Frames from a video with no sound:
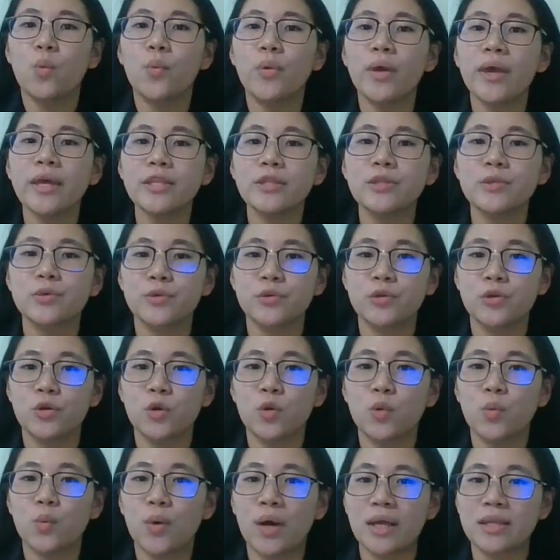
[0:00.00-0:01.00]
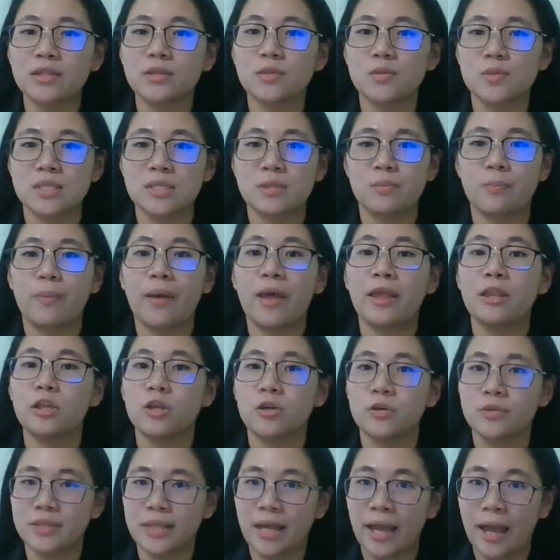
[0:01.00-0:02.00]
where do you want to spend
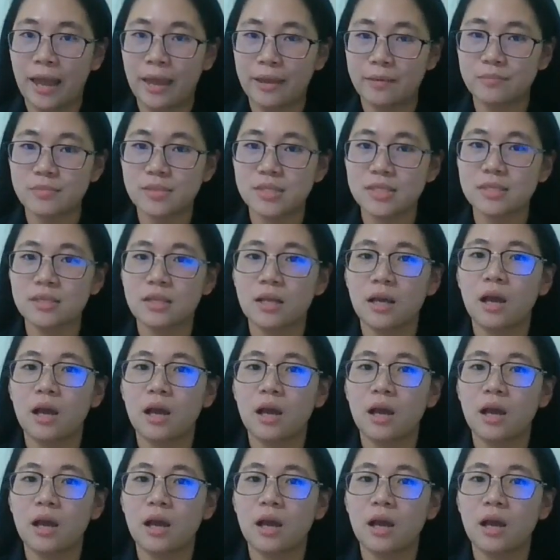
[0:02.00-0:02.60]
your times?